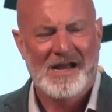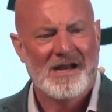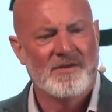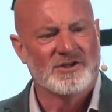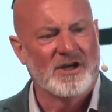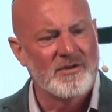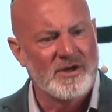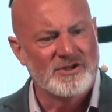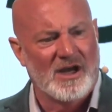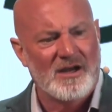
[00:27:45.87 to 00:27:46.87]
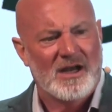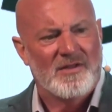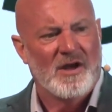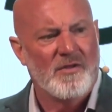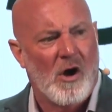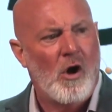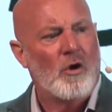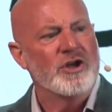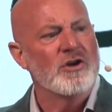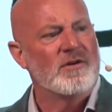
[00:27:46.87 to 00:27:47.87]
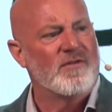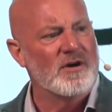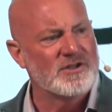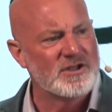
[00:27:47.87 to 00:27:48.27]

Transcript: And the whole universe